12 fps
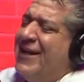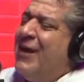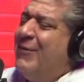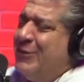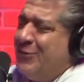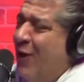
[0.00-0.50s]
They
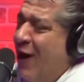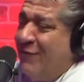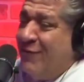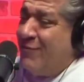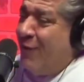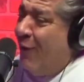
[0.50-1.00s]
were
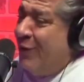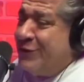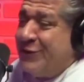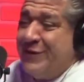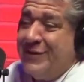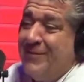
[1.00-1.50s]
driving
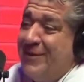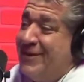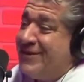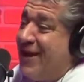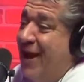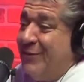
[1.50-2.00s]
Porsches. I mean,
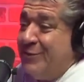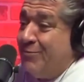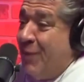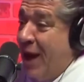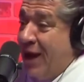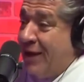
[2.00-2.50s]
this guy was
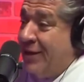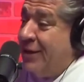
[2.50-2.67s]
banging.